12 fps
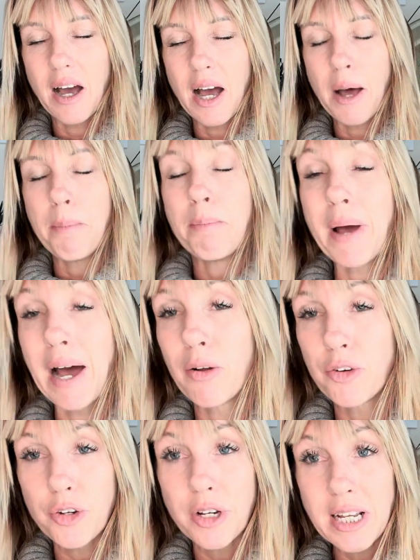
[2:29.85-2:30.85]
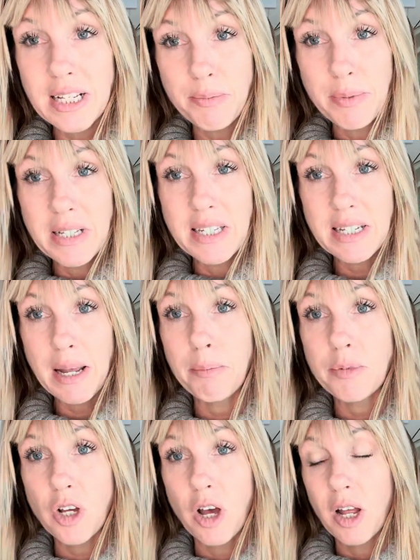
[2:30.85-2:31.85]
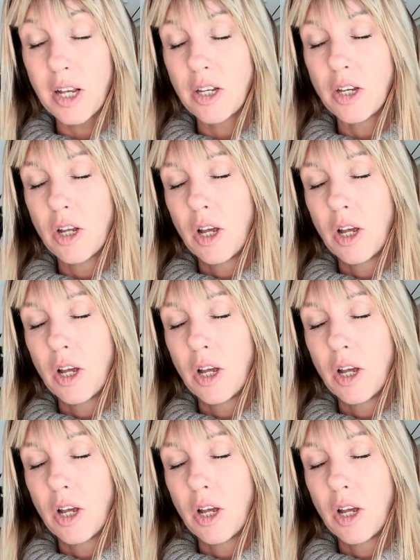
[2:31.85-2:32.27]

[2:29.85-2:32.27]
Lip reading: a boundary has been stepped on,